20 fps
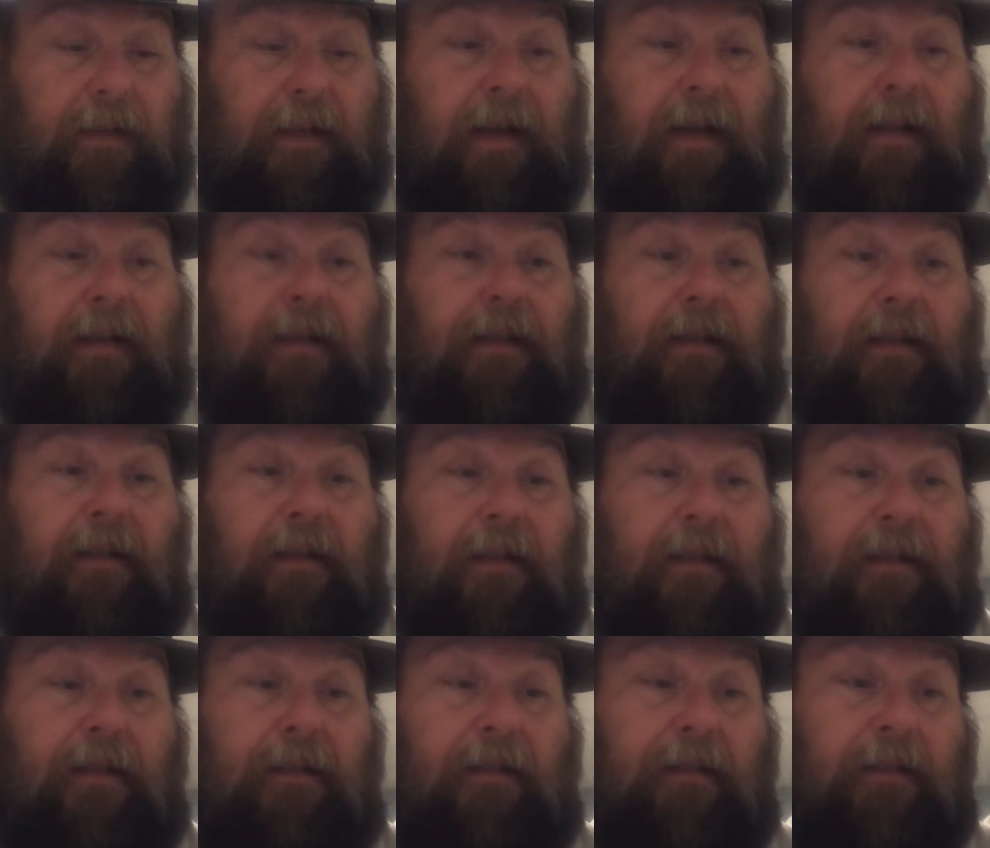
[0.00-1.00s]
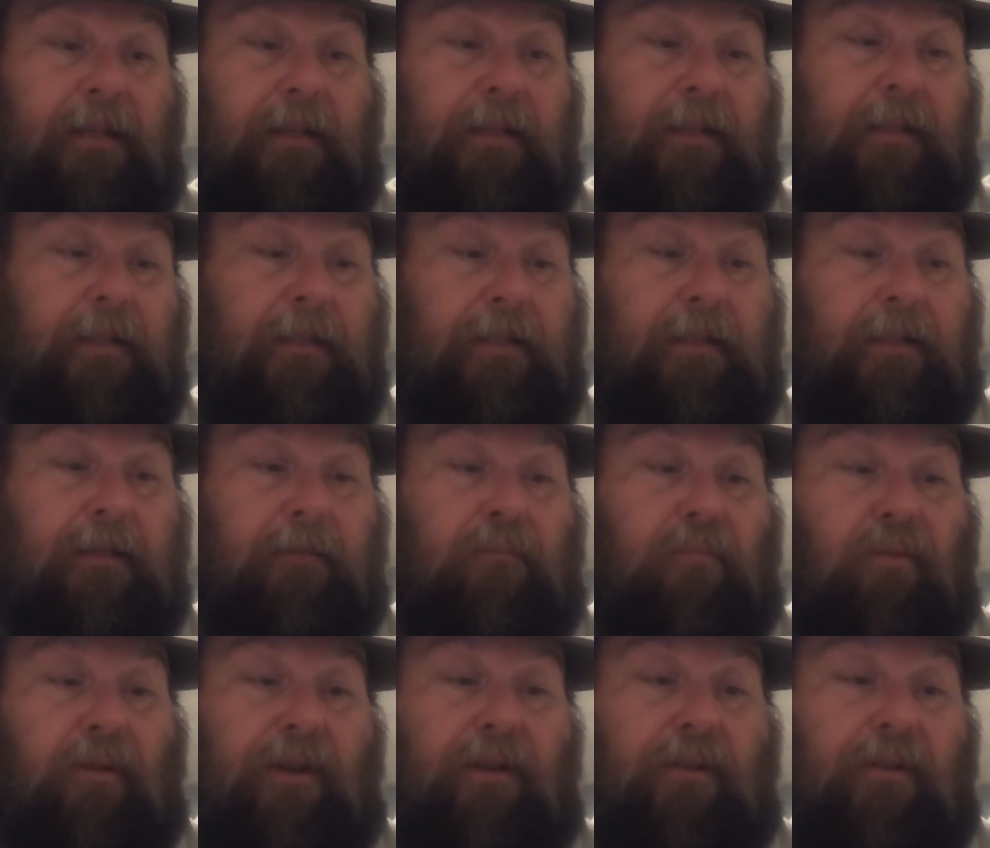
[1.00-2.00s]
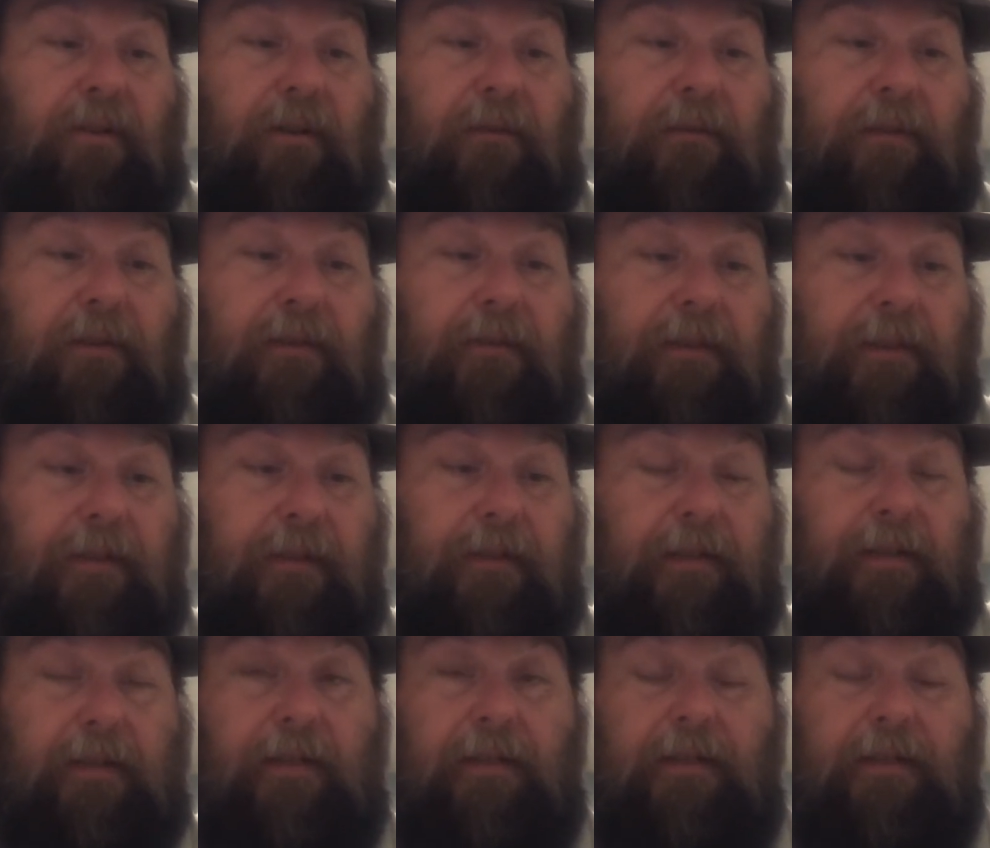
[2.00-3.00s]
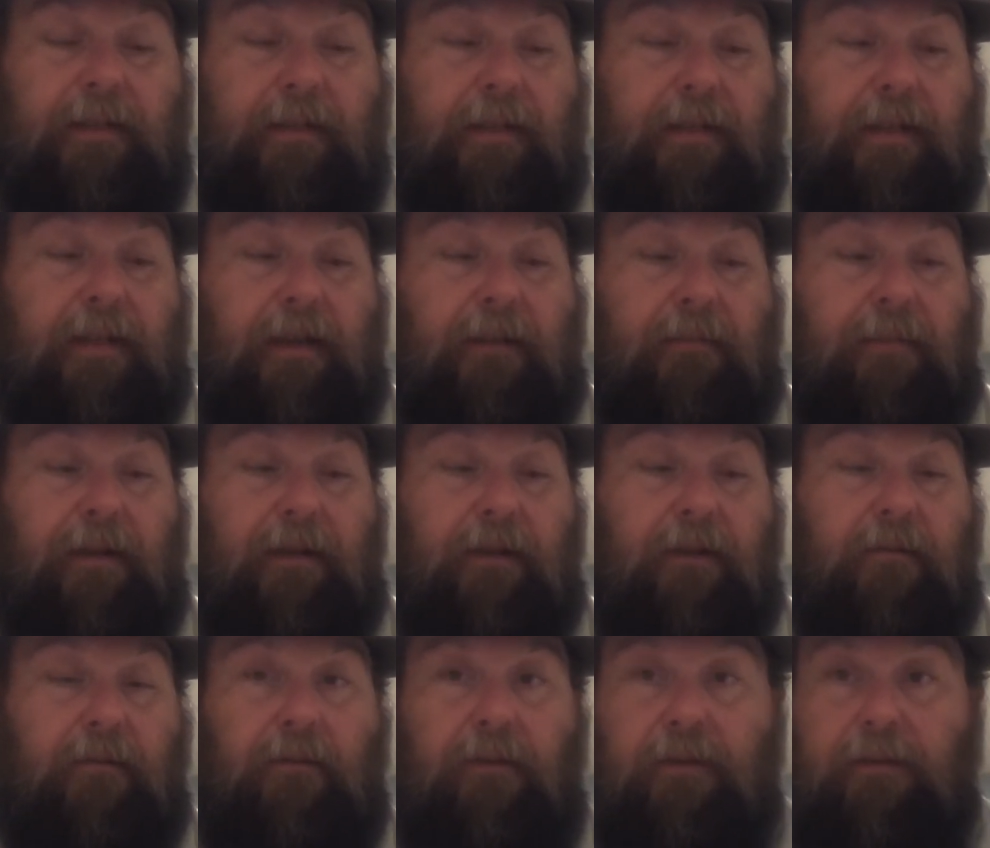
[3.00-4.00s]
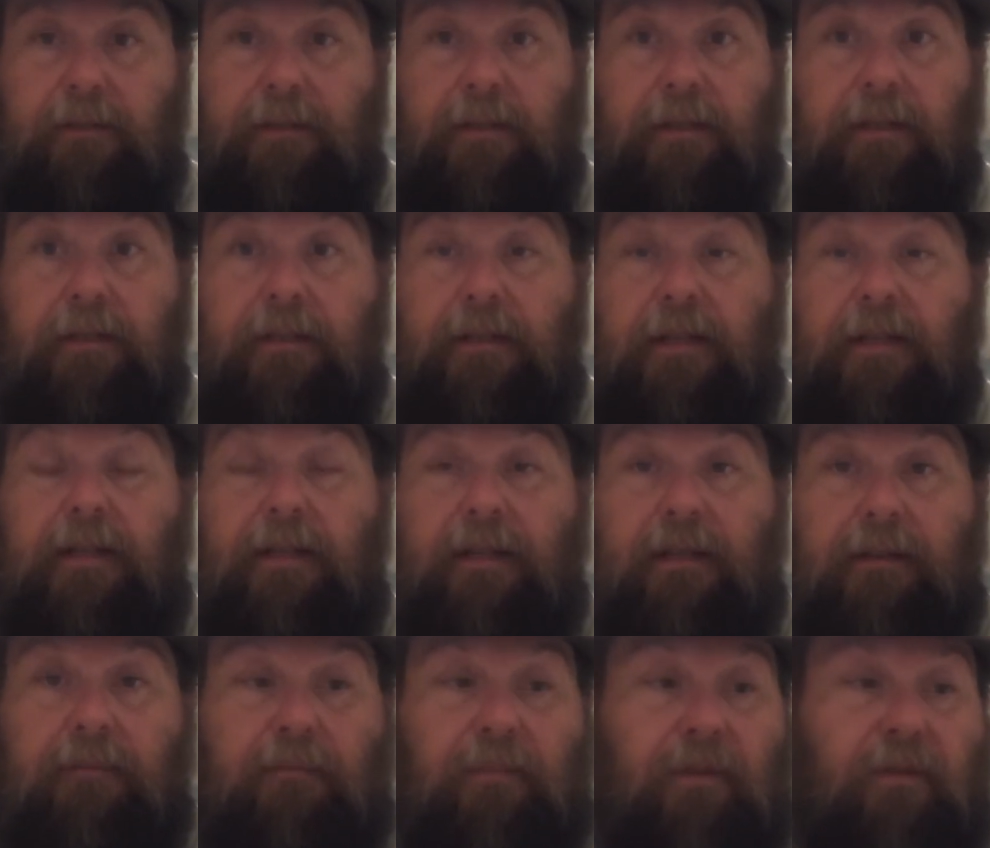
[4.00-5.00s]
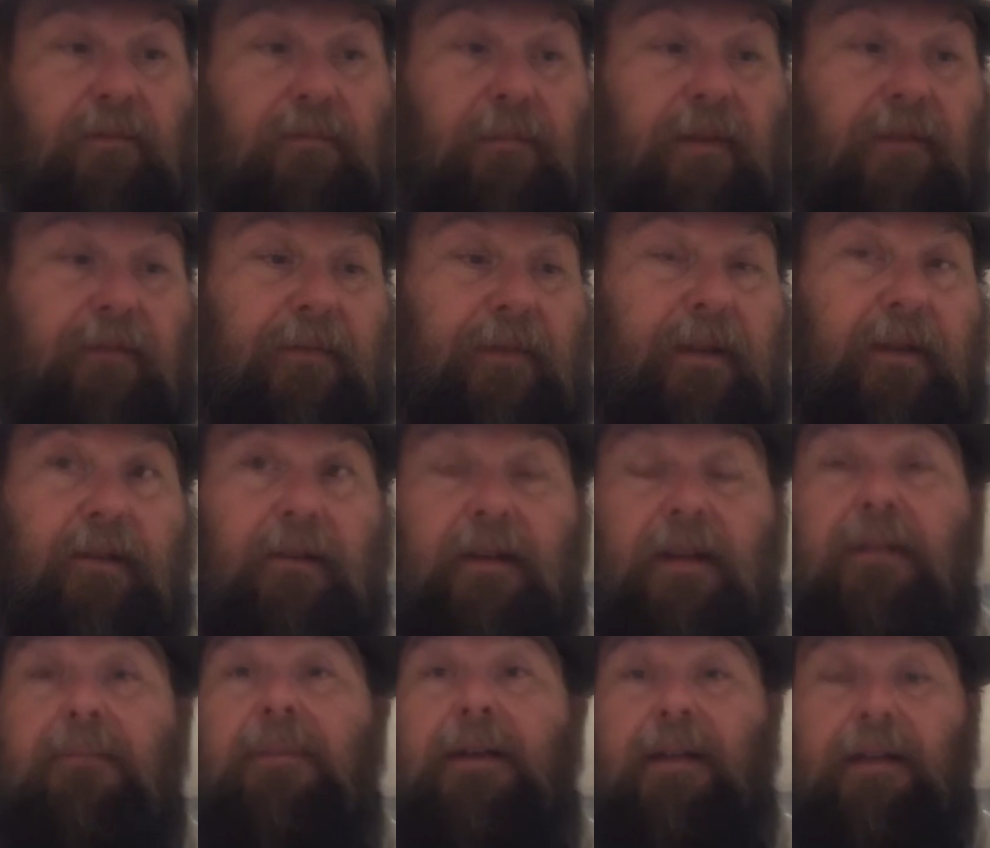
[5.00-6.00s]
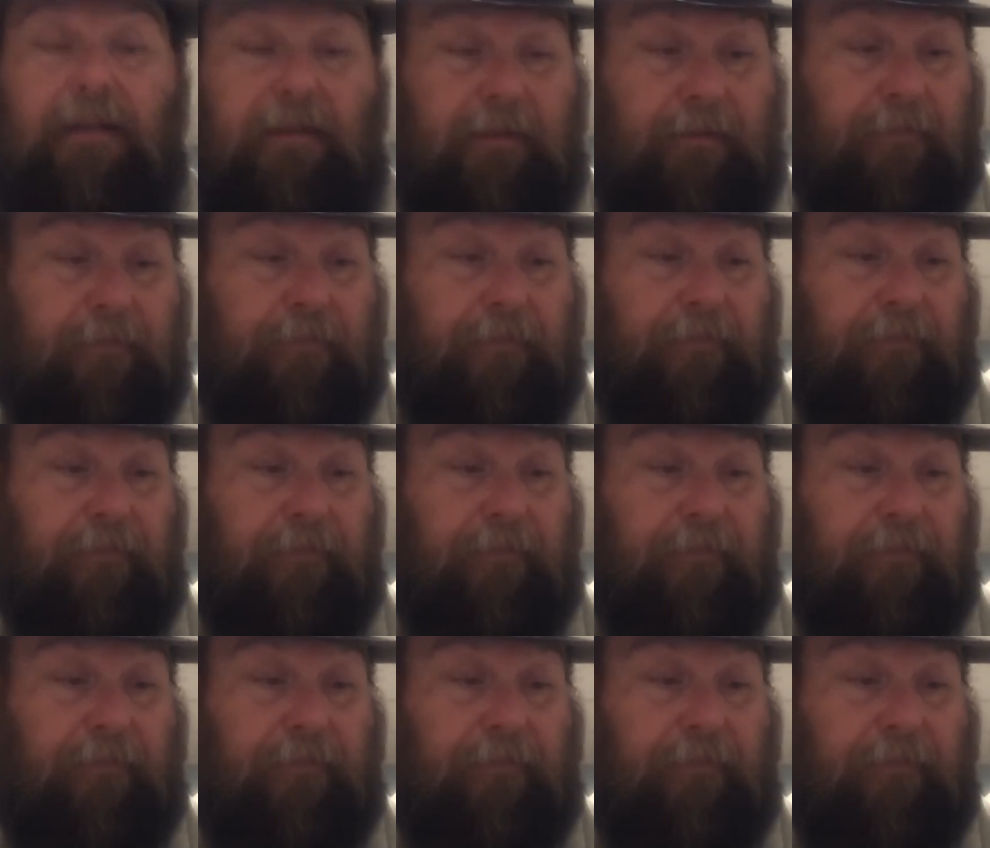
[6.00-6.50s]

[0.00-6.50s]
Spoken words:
I didn't let the pressure off of it, and it came back across, and it cut both my finger and my hand.